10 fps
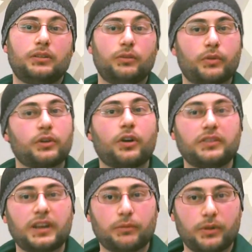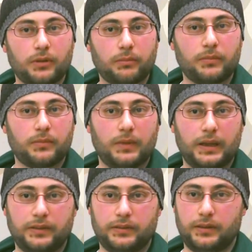Do you want contact with him?
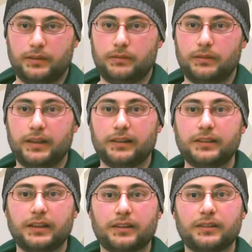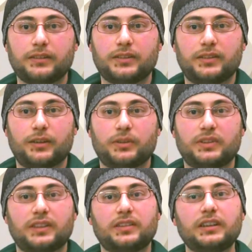I said, hell yeah. Since I was
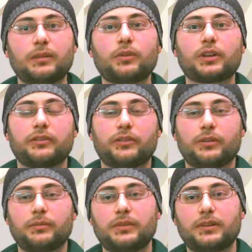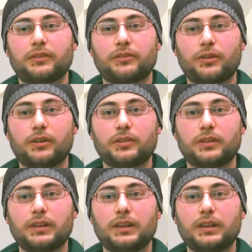16, I'm looking for him. Of course.